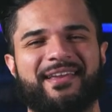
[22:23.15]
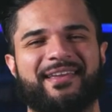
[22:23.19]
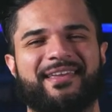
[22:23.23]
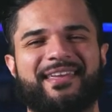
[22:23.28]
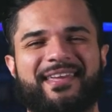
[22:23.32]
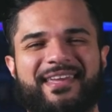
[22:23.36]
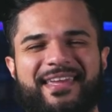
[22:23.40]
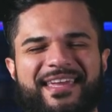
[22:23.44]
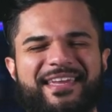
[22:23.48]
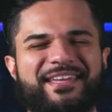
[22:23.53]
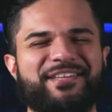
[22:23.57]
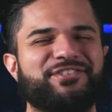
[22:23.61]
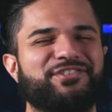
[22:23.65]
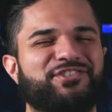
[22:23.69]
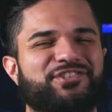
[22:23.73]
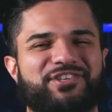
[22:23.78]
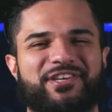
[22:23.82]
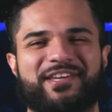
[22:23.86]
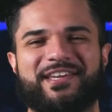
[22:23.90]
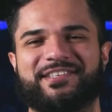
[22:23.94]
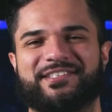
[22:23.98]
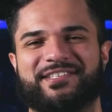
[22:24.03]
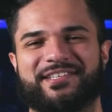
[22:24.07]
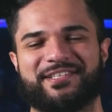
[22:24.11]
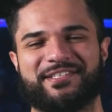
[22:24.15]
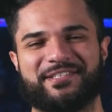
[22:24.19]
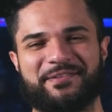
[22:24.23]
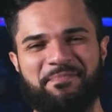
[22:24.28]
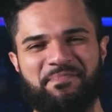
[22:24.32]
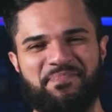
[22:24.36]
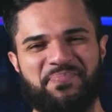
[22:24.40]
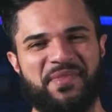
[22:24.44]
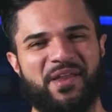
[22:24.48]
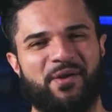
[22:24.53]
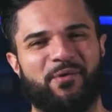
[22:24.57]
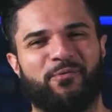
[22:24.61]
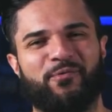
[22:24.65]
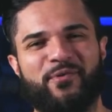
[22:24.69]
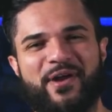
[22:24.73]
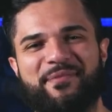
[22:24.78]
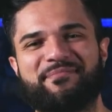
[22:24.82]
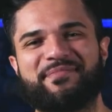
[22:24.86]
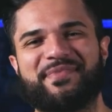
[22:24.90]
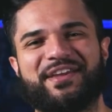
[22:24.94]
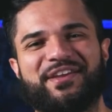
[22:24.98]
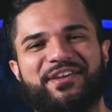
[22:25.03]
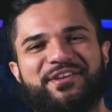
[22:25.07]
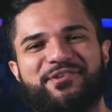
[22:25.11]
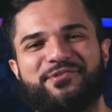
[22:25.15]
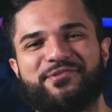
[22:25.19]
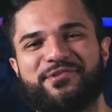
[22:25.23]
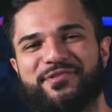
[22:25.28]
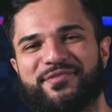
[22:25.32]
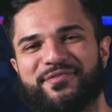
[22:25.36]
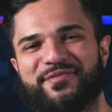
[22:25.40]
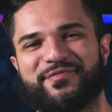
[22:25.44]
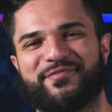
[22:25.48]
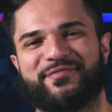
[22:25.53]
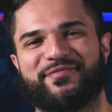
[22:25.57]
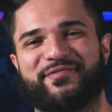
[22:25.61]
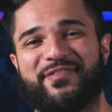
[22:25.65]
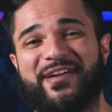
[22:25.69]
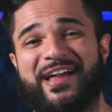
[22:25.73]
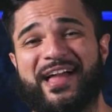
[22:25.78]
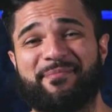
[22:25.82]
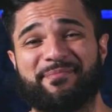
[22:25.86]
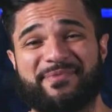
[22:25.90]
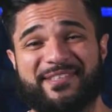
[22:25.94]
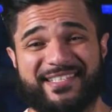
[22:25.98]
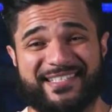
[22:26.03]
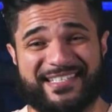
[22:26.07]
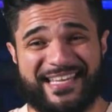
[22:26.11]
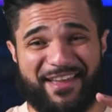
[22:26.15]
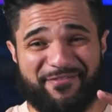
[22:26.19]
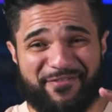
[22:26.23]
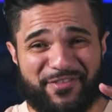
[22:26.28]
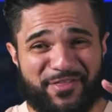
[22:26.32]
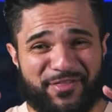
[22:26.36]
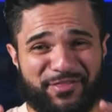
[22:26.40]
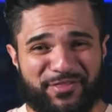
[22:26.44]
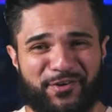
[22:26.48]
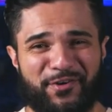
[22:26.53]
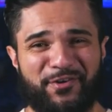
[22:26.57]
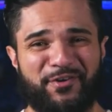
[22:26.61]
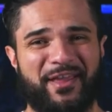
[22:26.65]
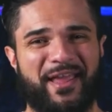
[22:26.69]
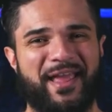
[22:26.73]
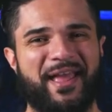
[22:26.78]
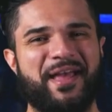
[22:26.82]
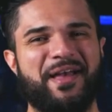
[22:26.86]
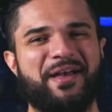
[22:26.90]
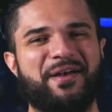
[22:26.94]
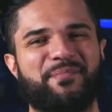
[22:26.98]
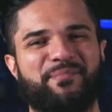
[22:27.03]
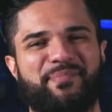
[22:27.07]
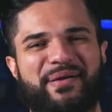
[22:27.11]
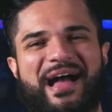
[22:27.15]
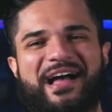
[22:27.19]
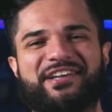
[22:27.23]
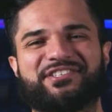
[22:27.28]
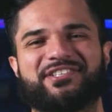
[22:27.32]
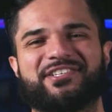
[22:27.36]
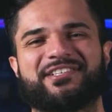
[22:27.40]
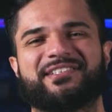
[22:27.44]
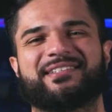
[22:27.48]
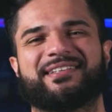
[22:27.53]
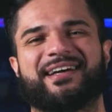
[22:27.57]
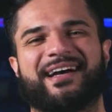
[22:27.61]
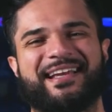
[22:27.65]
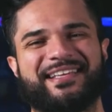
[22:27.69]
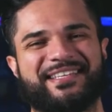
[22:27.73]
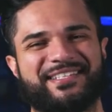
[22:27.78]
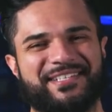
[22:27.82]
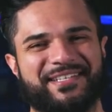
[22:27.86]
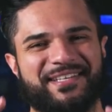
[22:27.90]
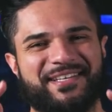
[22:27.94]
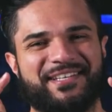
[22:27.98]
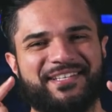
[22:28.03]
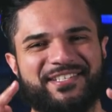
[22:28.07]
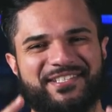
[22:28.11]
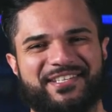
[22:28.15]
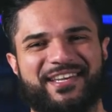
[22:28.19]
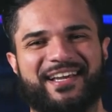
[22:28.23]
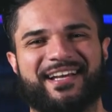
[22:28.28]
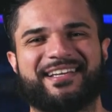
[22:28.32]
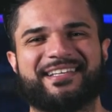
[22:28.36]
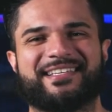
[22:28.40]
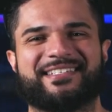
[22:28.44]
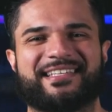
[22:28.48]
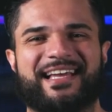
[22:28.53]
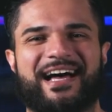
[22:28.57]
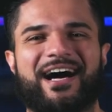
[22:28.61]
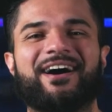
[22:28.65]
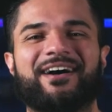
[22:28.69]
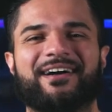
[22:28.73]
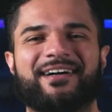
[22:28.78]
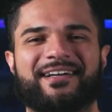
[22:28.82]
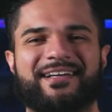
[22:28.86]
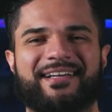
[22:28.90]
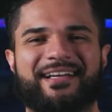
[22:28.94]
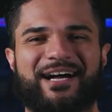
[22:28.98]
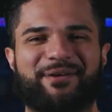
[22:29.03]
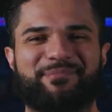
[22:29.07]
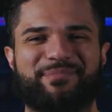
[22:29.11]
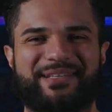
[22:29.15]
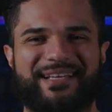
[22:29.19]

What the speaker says: King Jesus, Rmnt Youth Fam, 7:30, Passion Nights. Check us out. God